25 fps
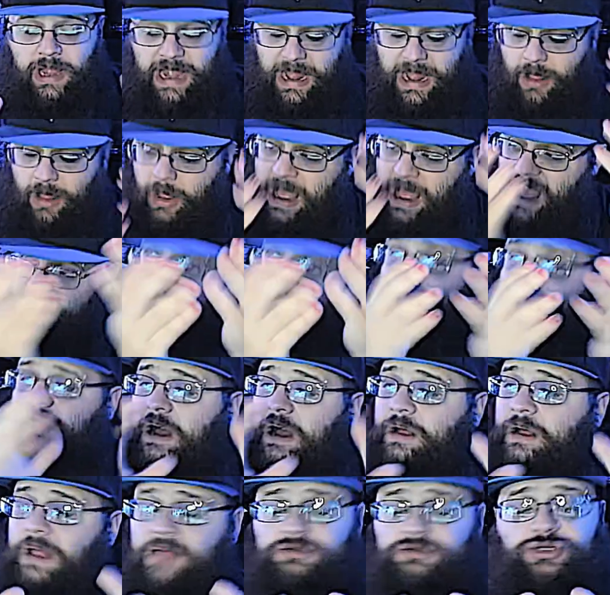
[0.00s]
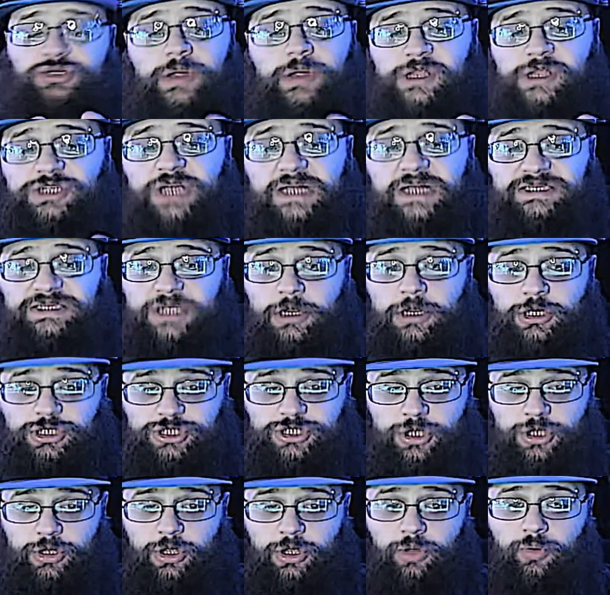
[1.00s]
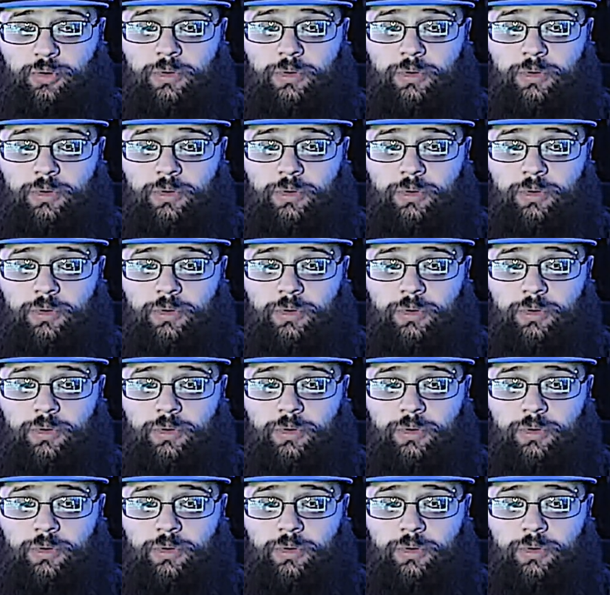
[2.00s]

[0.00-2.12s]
I'll have screenshots here to show you.